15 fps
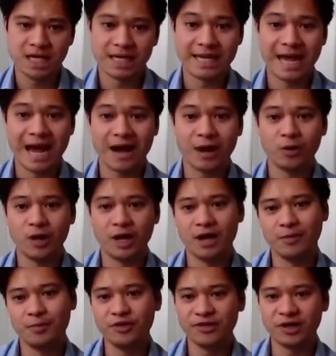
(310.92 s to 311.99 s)

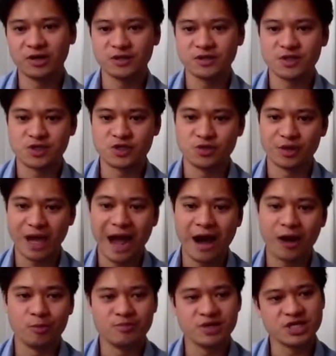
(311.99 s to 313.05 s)
Now, moving on to
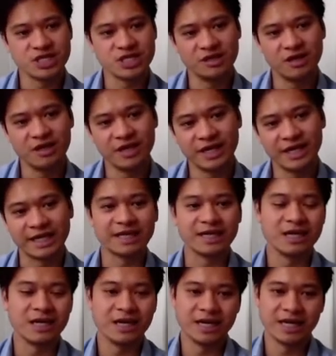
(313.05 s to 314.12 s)
how machine learning
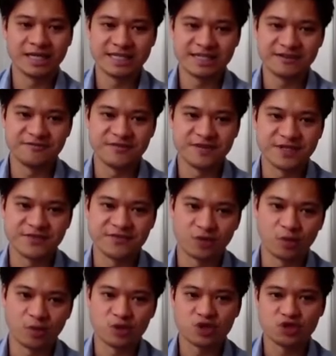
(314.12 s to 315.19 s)
differs
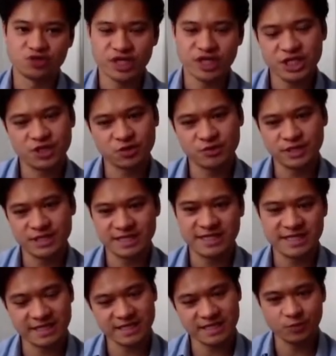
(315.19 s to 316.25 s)
from traditional
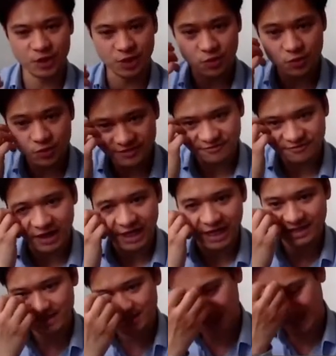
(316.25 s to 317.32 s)
statistics that we use in
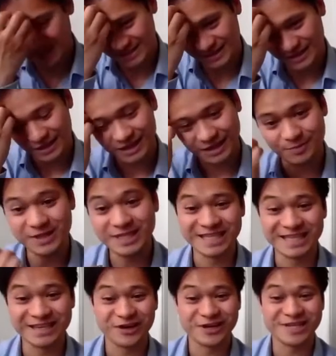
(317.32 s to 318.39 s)
finance. This is a
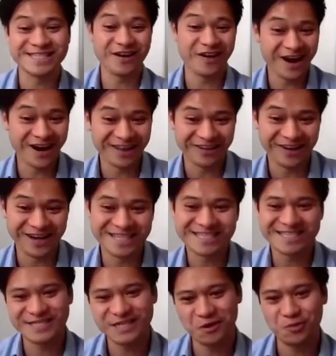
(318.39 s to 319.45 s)
admittedly very stylized
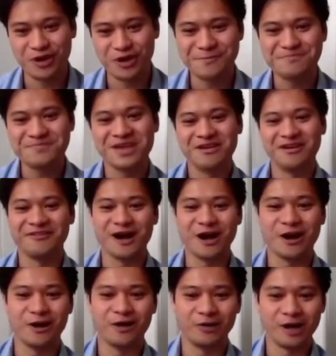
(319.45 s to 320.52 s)
summary of
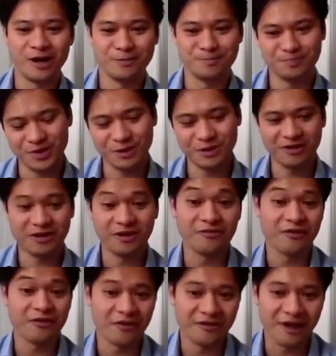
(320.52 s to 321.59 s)

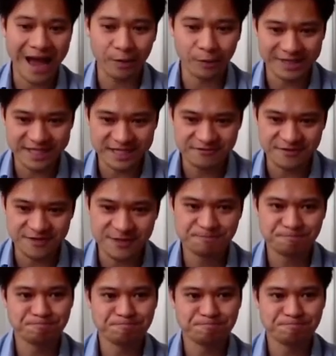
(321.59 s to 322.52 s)
how it differs.